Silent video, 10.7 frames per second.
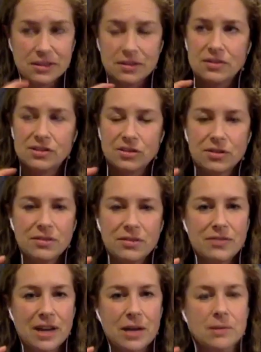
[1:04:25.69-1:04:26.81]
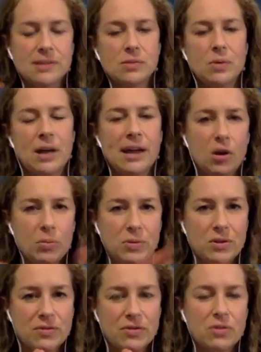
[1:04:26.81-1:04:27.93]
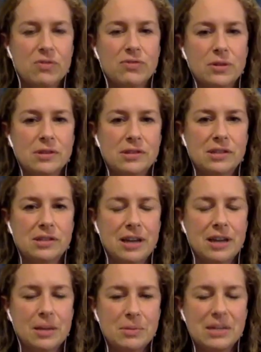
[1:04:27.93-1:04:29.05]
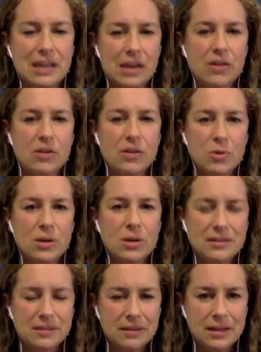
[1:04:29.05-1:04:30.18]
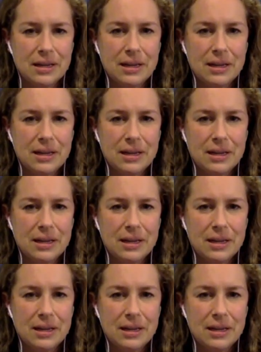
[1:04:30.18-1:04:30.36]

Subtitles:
certain vowels will help your vocal folds to come together more easily